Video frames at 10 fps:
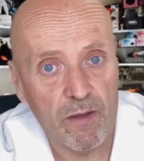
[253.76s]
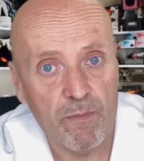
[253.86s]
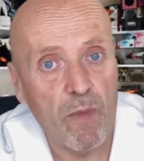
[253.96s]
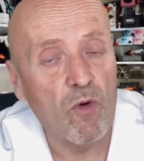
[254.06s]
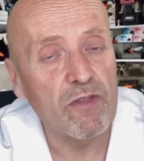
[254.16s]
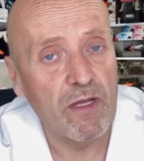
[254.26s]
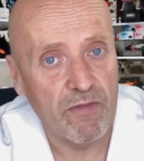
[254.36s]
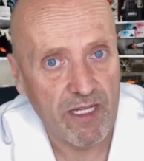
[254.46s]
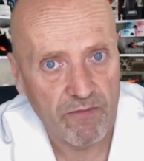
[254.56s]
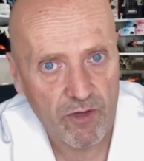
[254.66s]
both the
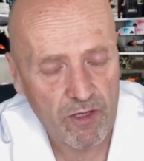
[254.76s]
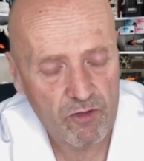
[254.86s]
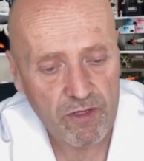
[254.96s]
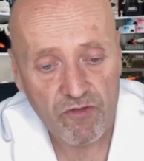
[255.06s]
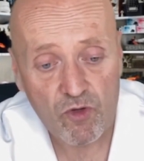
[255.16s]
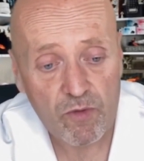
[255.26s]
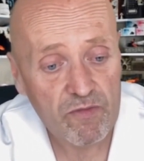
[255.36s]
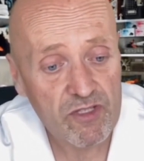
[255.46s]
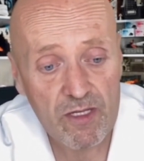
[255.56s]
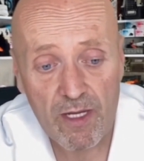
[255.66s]
respiratory
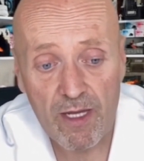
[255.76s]
forms